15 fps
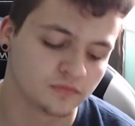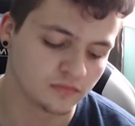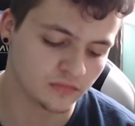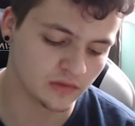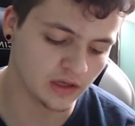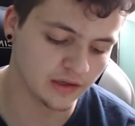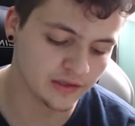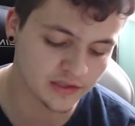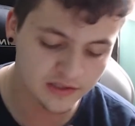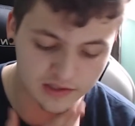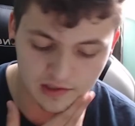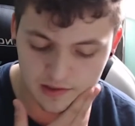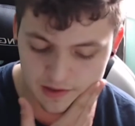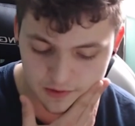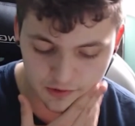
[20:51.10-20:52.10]
Now this is
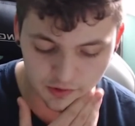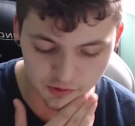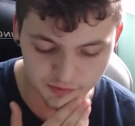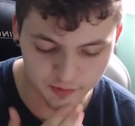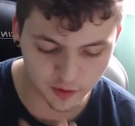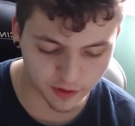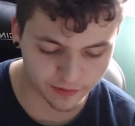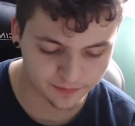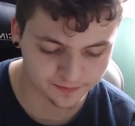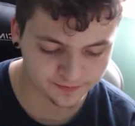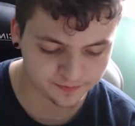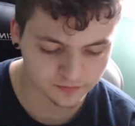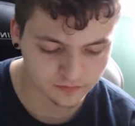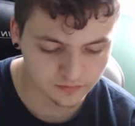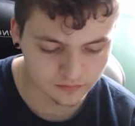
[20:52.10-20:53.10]
how I knew she was bored.
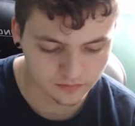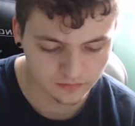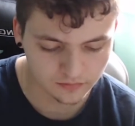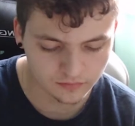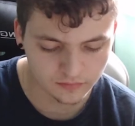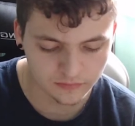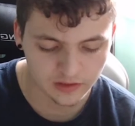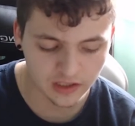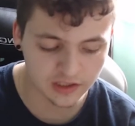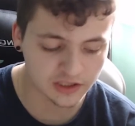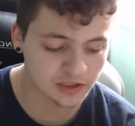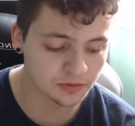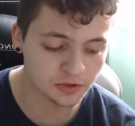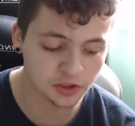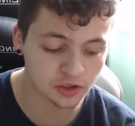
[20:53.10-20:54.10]
And
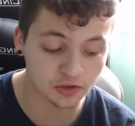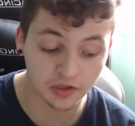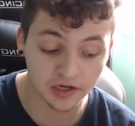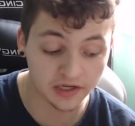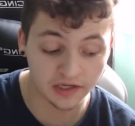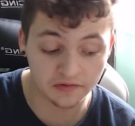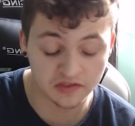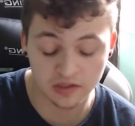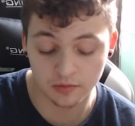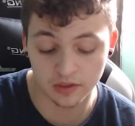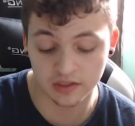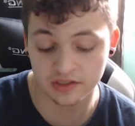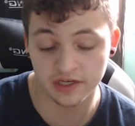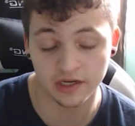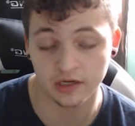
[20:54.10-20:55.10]
she was just trying to give someone
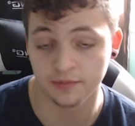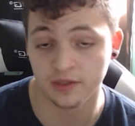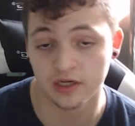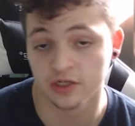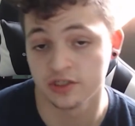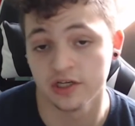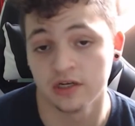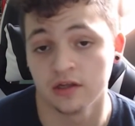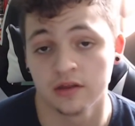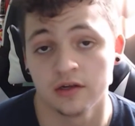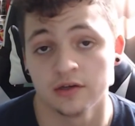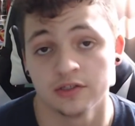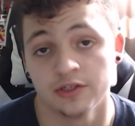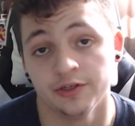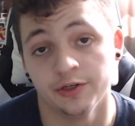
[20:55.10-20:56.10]
a ticket because she had nothing
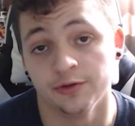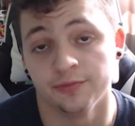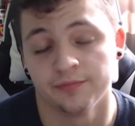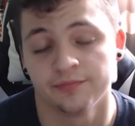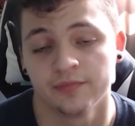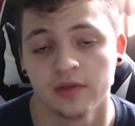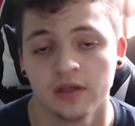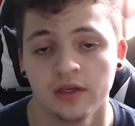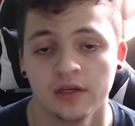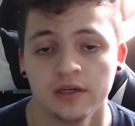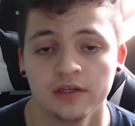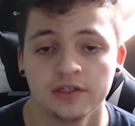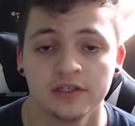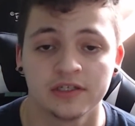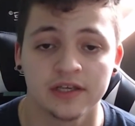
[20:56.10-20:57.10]
else to do.
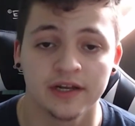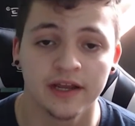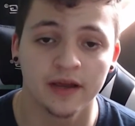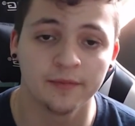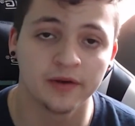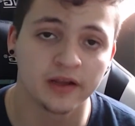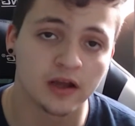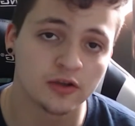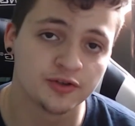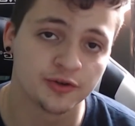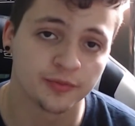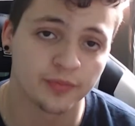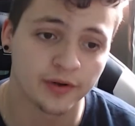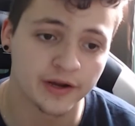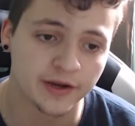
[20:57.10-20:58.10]
She said, "Hey, I'm going to cut you
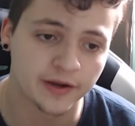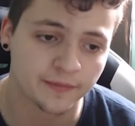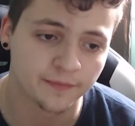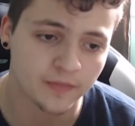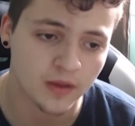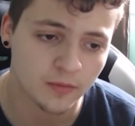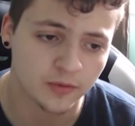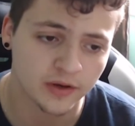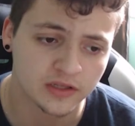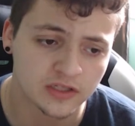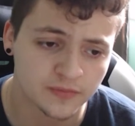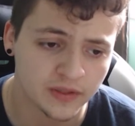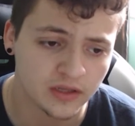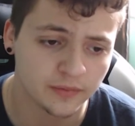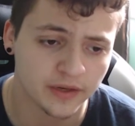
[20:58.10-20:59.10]
a break. I'm going to write the
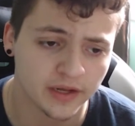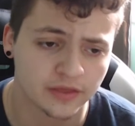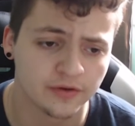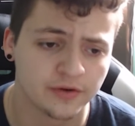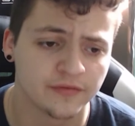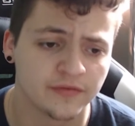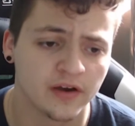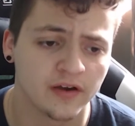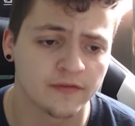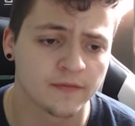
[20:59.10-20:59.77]
speed limit at 35.